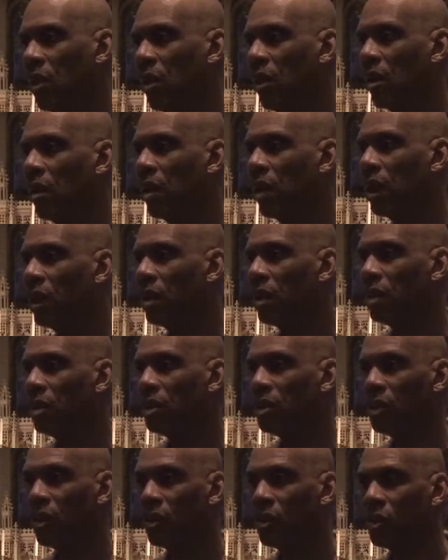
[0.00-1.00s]
hard and
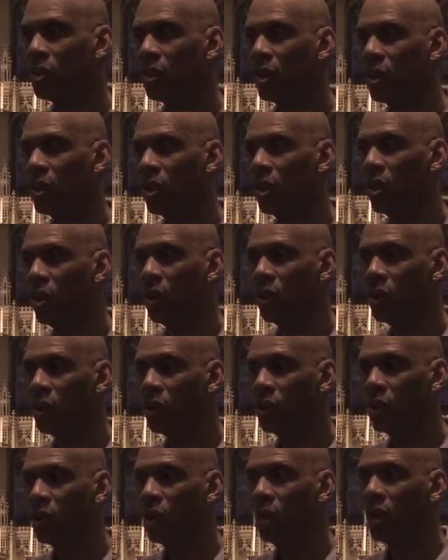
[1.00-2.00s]
showed the
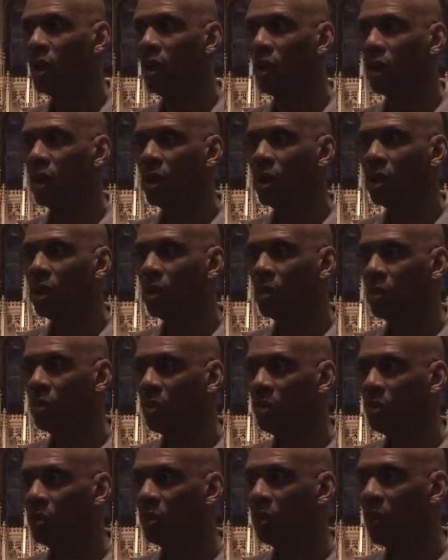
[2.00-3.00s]
whole
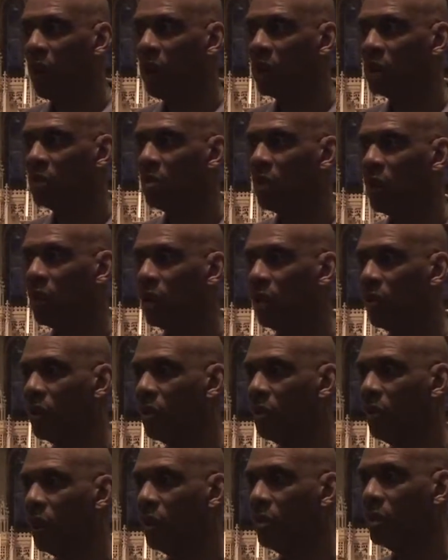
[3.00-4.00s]

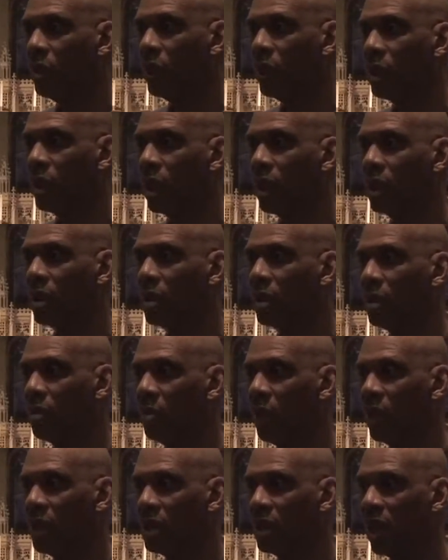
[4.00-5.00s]
basketball-loving public that the
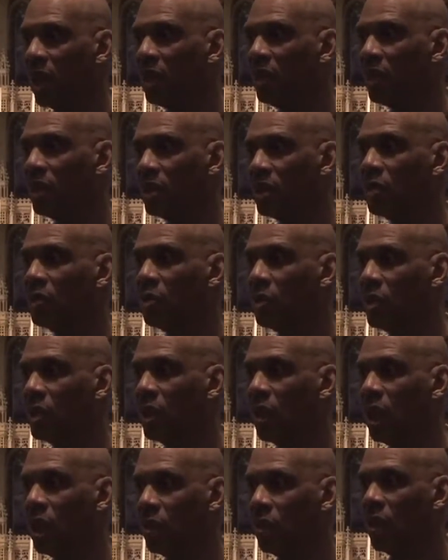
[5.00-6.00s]
best athletes were
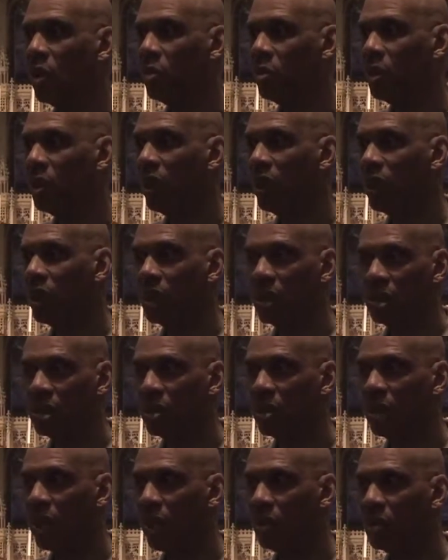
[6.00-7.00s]
not all playing in the
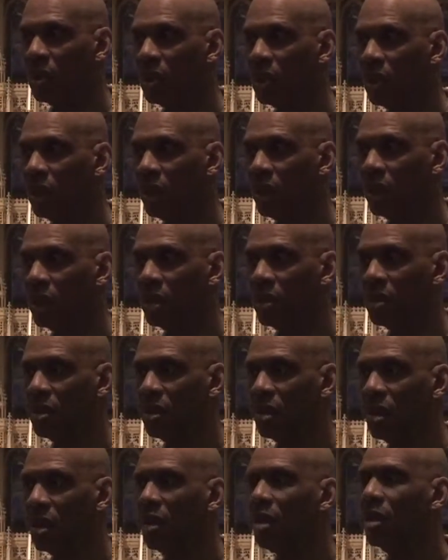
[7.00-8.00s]
established leagues,
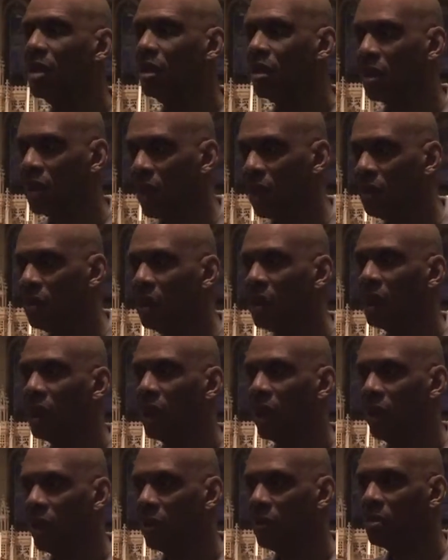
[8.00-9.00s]
that
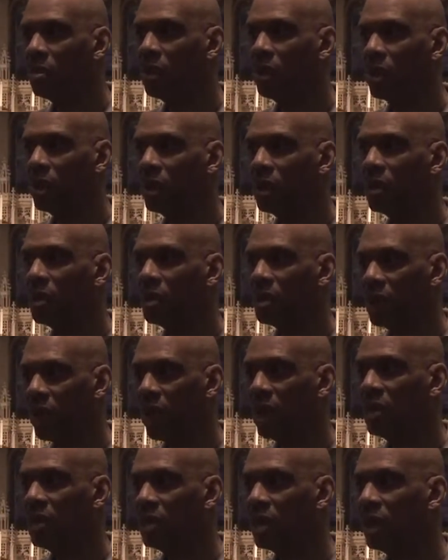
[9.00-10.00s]
really helped
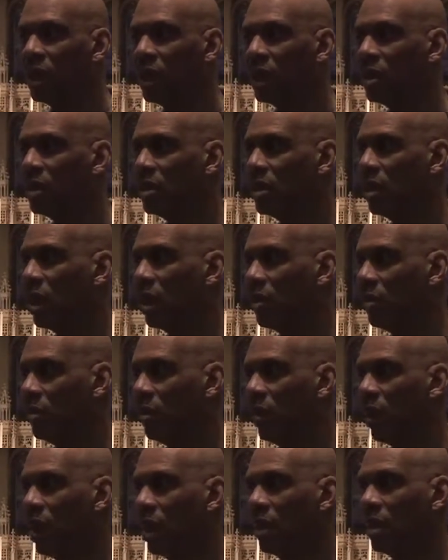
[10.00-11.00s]
change things and
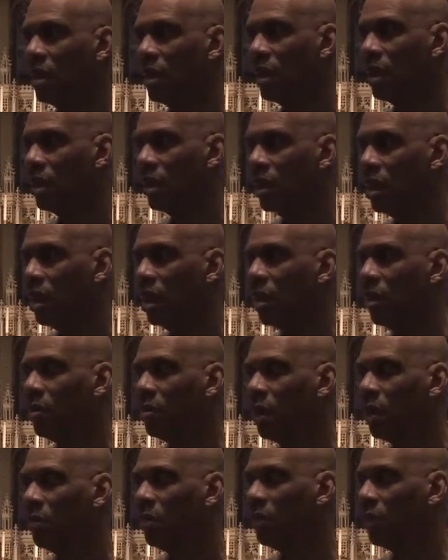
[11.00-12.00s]
made
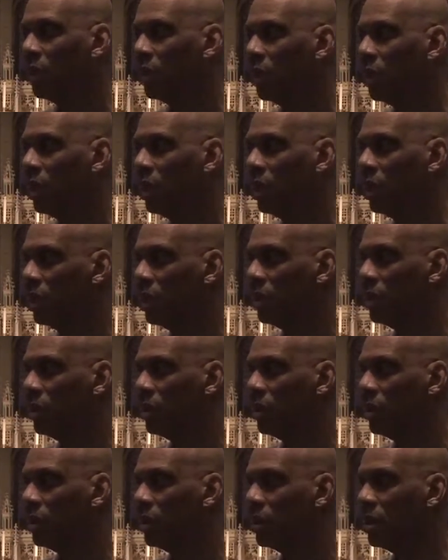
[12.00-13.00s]
people
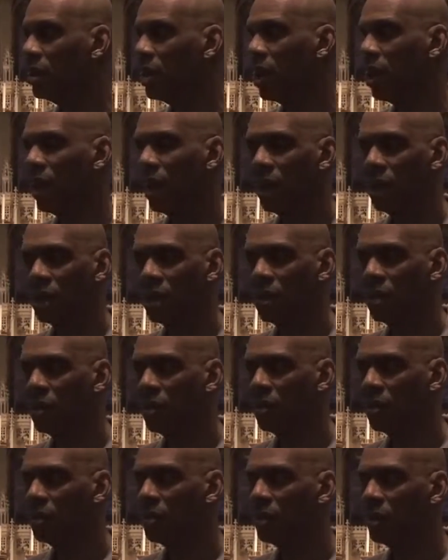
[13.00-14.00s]
say, hey, you
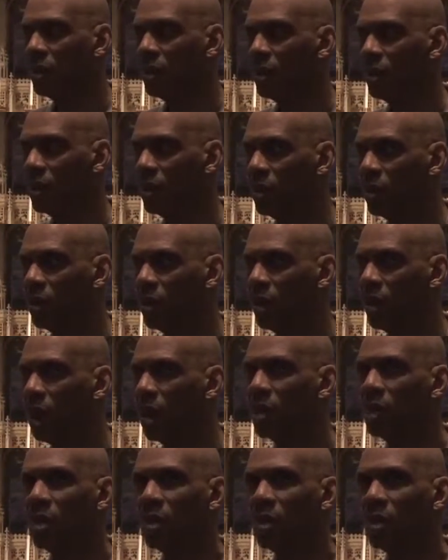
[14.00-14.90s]
know, how